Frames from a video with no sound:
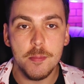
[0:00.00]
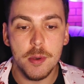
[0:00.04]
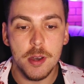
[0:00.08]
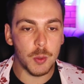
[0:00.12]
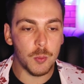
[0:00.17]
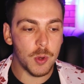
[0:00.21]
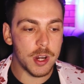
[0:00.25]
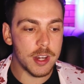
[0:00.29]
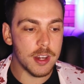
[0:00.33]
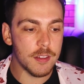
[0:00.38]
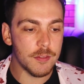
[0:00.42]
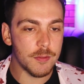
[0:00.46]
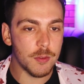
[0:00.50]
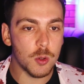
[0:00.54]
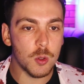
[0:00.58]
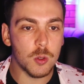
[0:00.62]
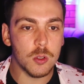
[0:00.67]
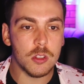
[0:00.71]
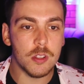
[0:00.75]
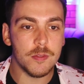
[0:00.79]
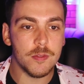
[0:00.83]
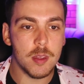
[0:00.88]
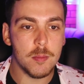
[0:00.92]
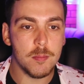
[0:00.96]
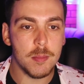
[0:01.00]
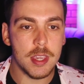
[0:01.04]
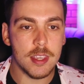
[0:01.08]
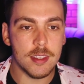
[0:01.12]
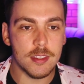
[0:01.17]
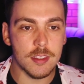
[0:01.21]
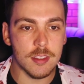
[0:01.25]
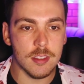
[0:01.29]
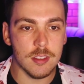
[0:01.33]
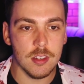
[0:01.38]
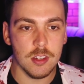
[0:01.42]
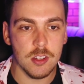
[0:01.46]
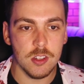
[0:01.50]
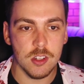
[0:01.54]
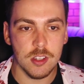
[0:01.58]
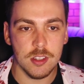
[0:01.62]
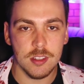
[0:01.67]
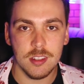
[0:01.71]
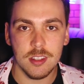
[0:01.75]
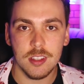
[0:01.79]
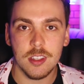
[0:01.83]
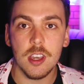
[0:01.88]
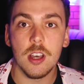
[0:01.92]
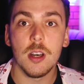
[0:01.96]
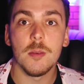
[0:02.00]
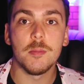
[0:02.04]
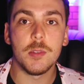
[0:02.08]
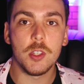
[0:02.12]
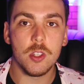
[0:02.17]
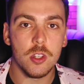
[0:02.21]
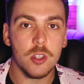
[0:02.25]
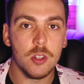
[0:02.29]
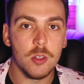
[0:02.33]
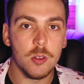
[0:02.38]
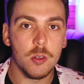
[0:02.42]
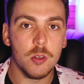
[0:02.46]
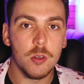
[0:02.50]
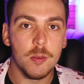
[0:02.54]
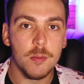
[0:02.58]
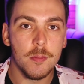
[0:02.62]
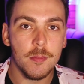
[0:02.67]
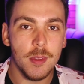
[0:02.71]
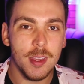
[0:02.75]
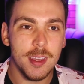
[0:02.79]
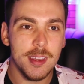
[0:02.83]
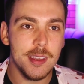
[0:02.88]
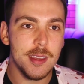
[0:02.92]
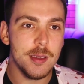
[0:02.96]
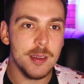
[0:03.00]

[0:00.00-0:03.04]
but waiting for all of the pieces to just come to you